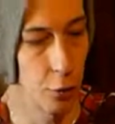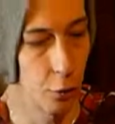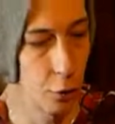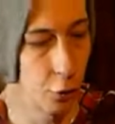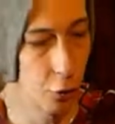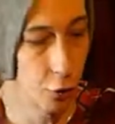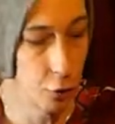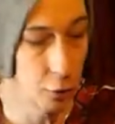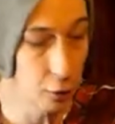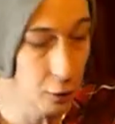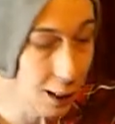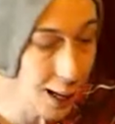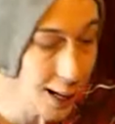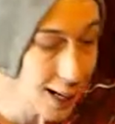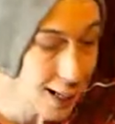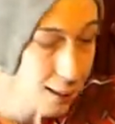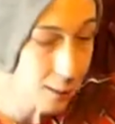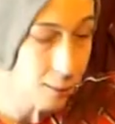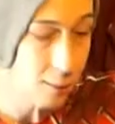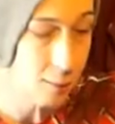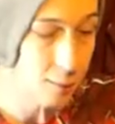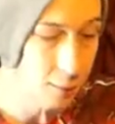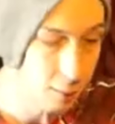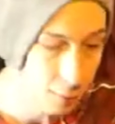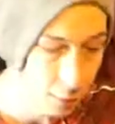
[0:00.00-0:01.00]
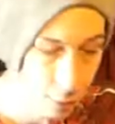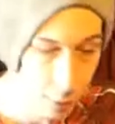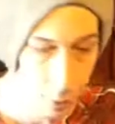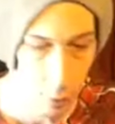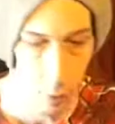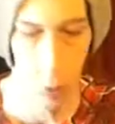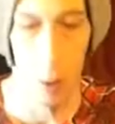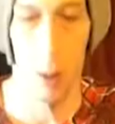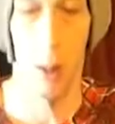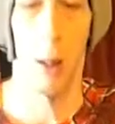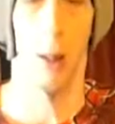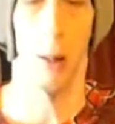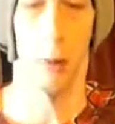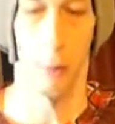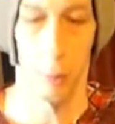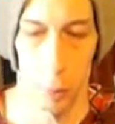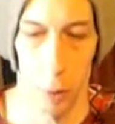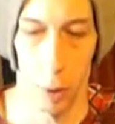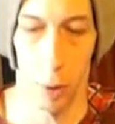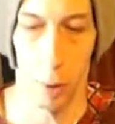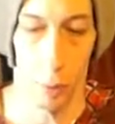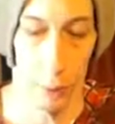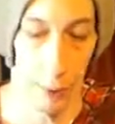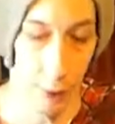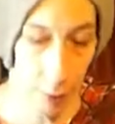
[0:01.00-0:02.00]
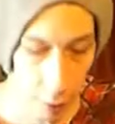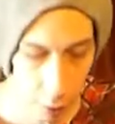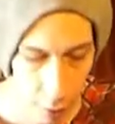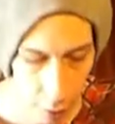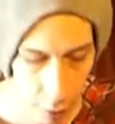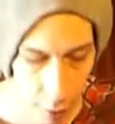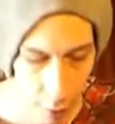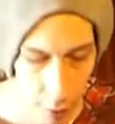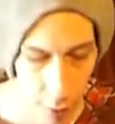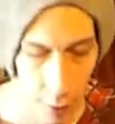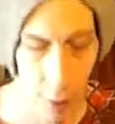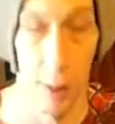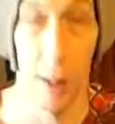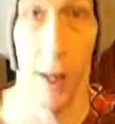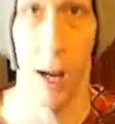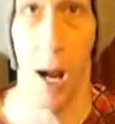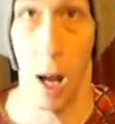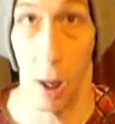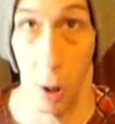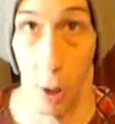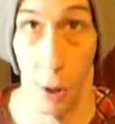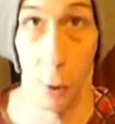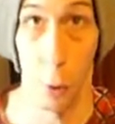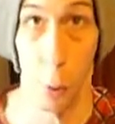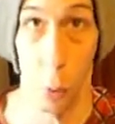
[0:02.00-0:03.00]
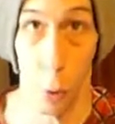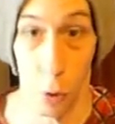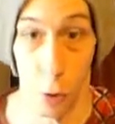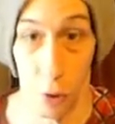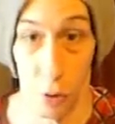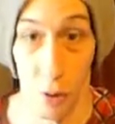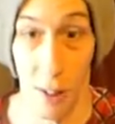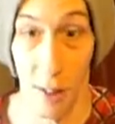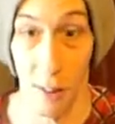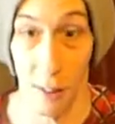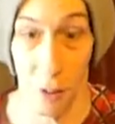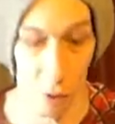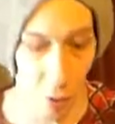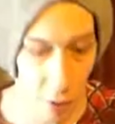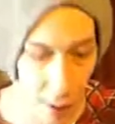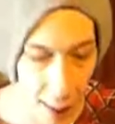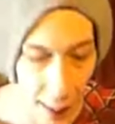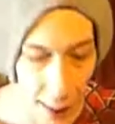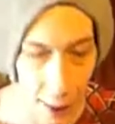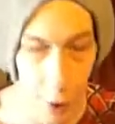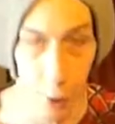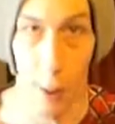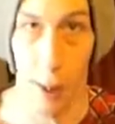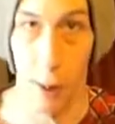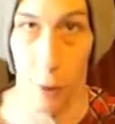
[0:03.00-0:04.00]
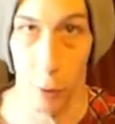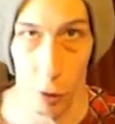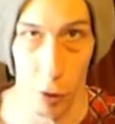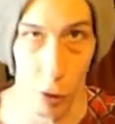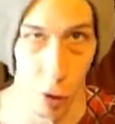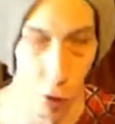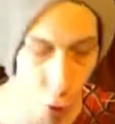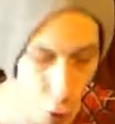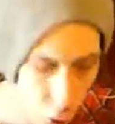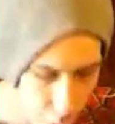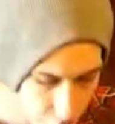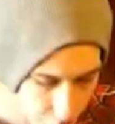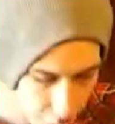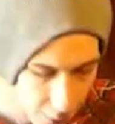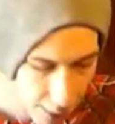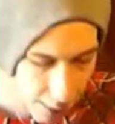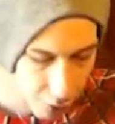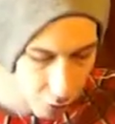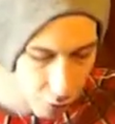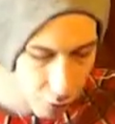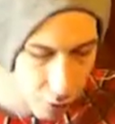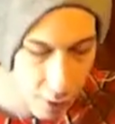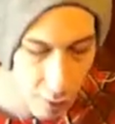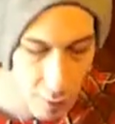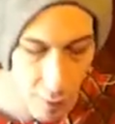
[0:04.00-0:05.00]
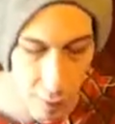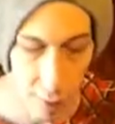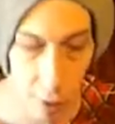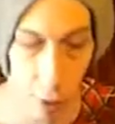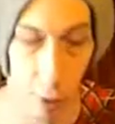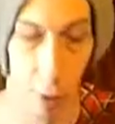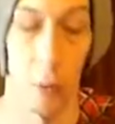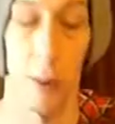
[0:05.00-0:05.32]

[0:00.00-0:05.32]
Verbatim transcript: slight, ah, well here, in order to take this hanger out to show you the next detail,